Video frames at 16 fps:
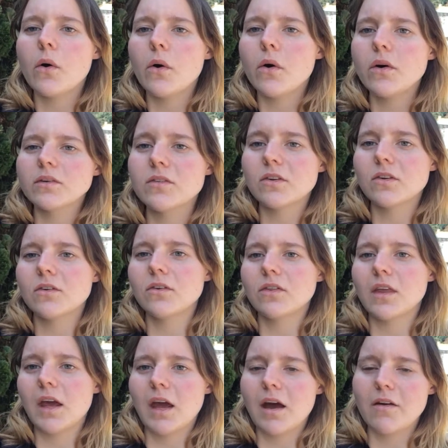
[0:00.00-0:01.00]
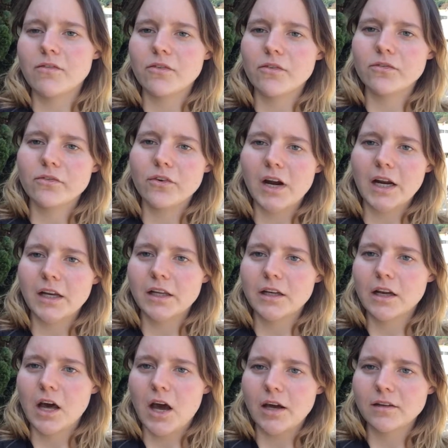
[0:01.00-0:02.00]
Also, they have a really
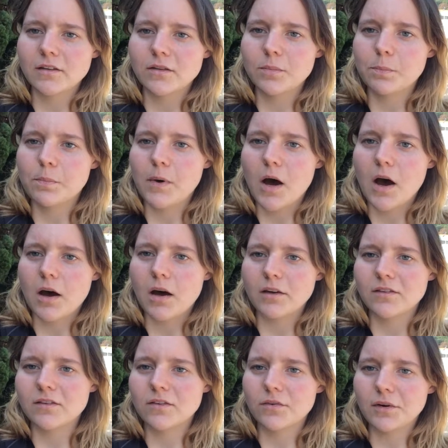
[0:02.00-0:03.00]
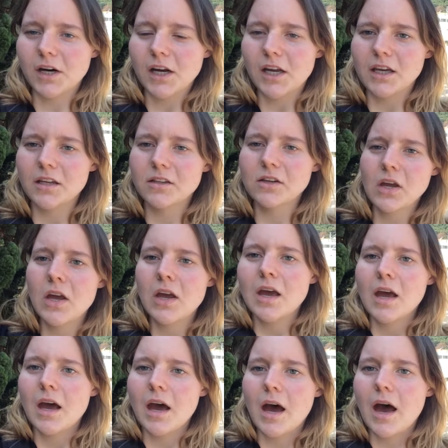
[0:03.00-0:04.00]
nice bar street,
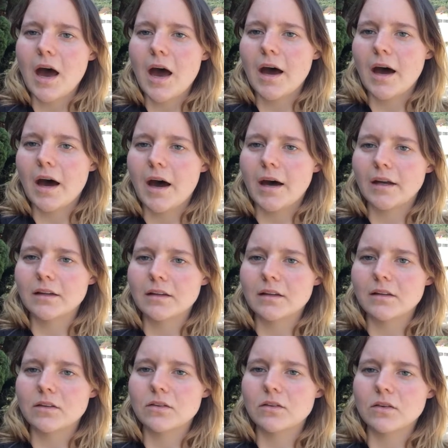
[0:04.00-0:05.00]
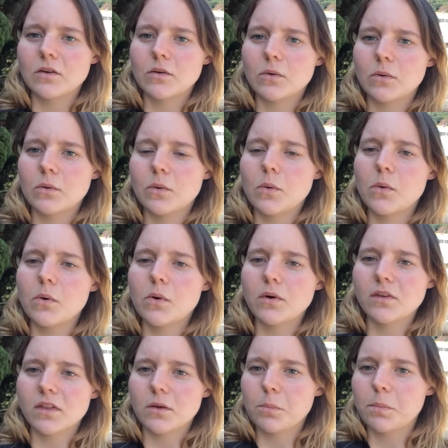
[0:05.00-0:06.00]
and
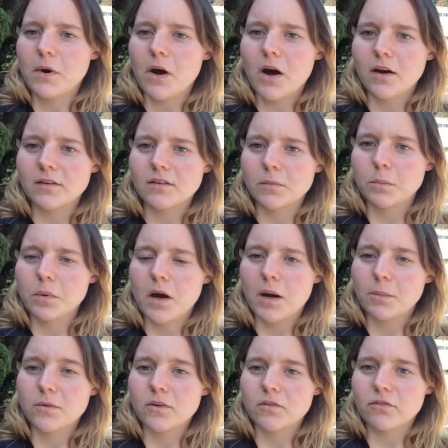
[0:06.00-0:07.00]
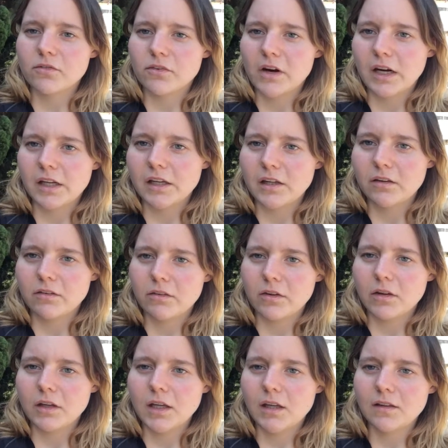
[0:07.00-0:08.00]
all the bars and pubs are really
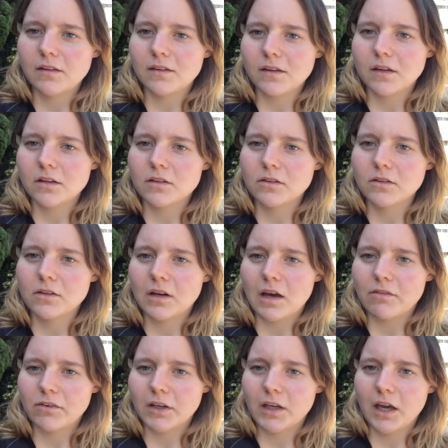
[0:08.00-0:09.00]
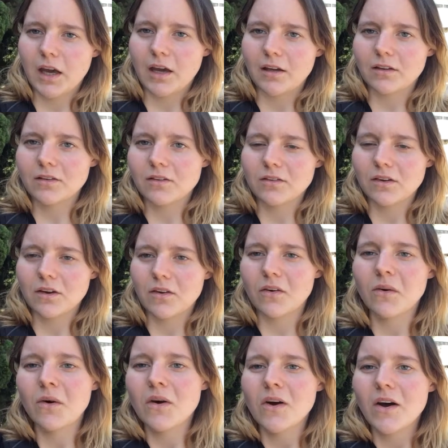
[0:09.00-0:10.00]
easy to navigate.
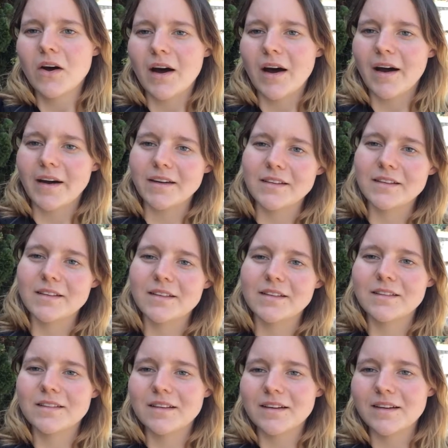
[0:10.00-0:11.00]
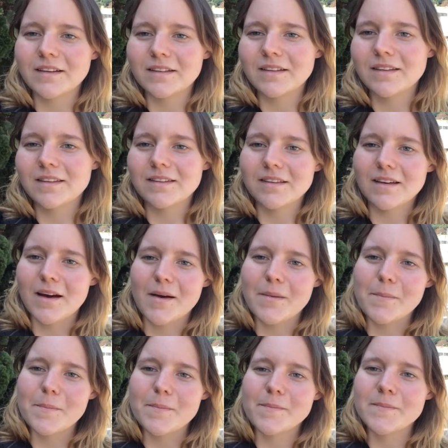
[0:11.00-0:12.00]
So I did
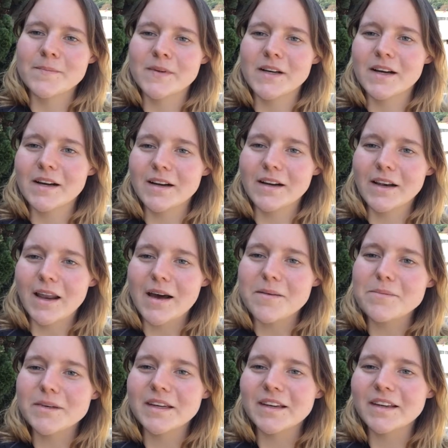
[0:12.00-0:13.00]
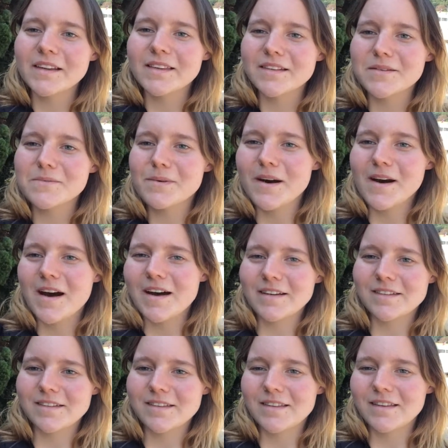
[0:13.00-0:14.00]
some clubbing the
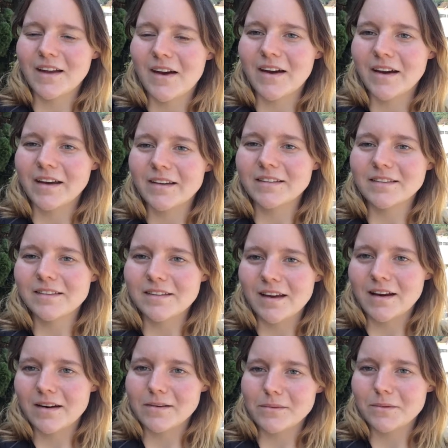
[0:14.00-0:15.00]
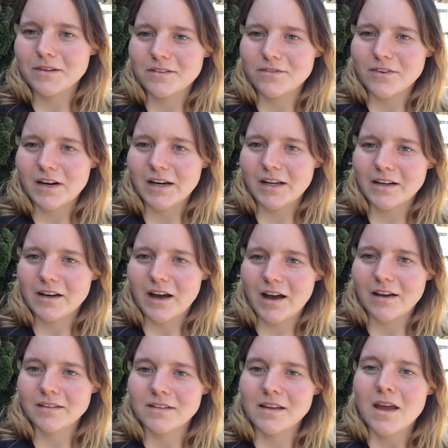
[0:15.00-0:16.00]
past nights, and it was really
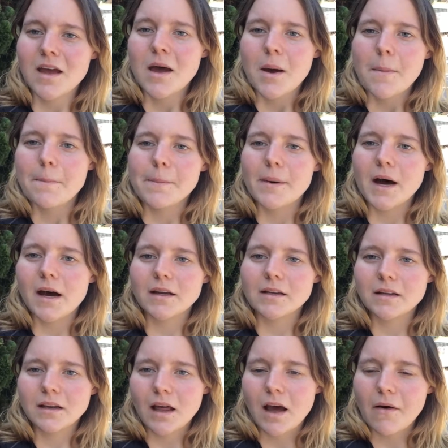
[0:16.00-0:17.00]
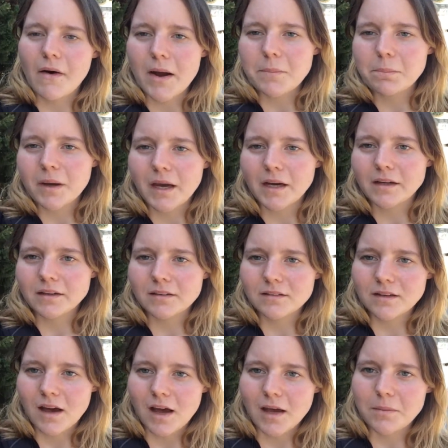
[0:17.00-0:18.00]
nice. But now I'm back
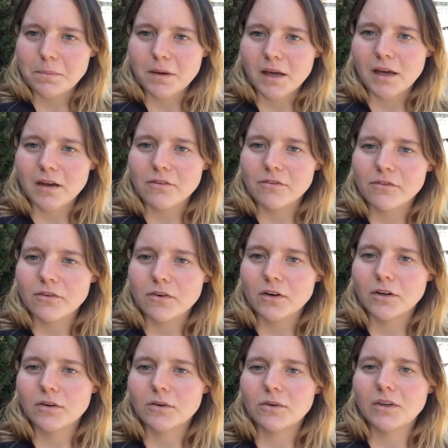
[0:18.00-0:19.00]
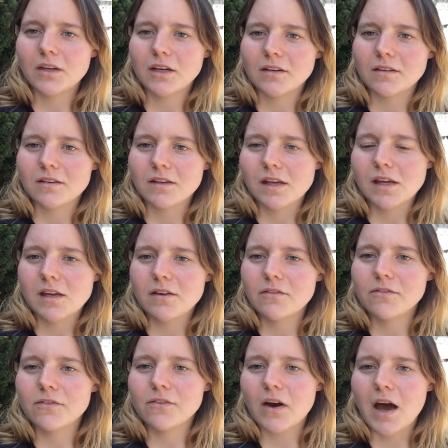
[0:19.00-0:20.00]
in Taipei for New Year's
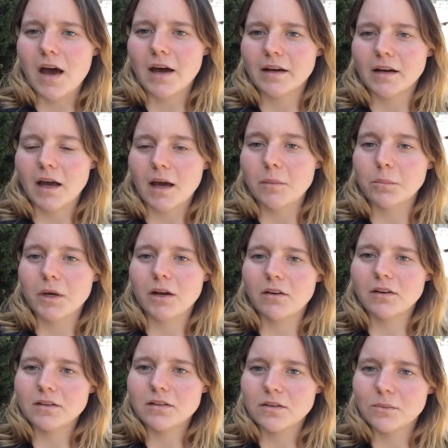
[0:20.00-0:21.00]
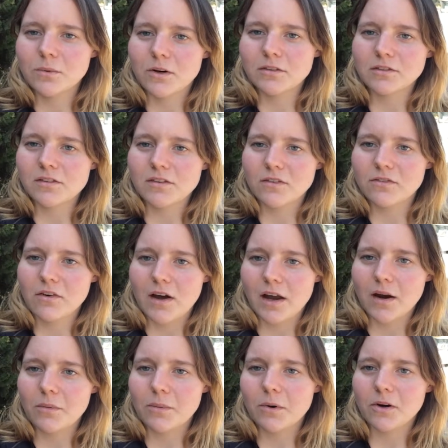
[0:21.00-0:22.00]
Eve, and I'm going to watch the
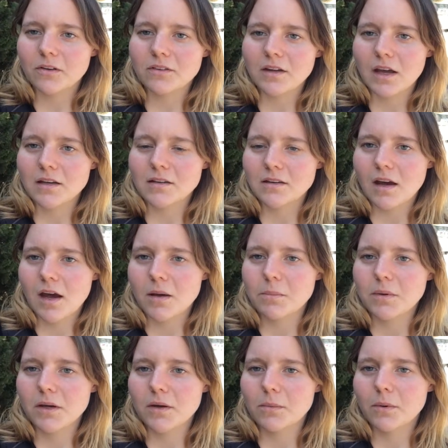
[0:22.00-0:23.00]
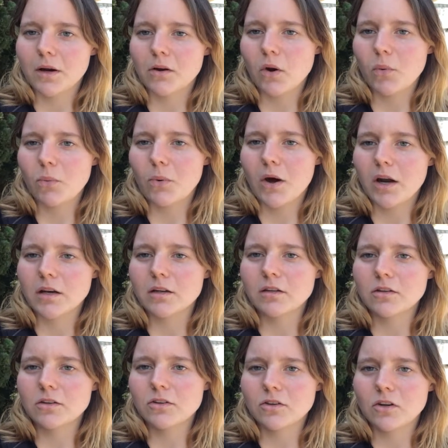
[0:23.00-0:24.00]
fireworks at Taipei
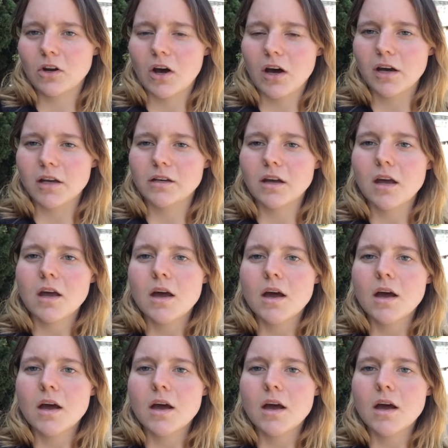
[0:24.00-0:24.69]
101 tonight.